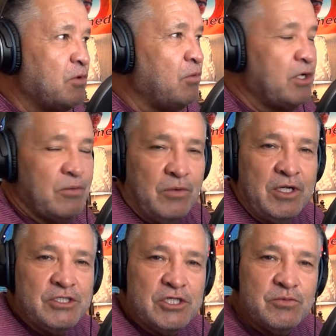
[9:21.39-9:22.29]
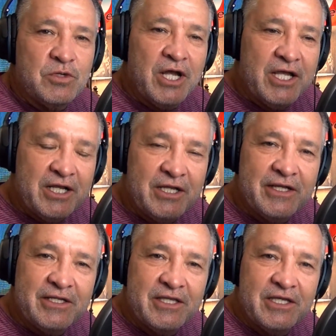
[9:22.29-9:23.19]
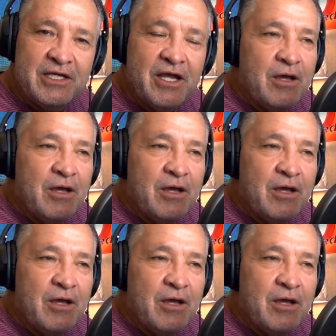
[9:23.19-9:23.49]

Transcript: Well, what it was is when I clicked the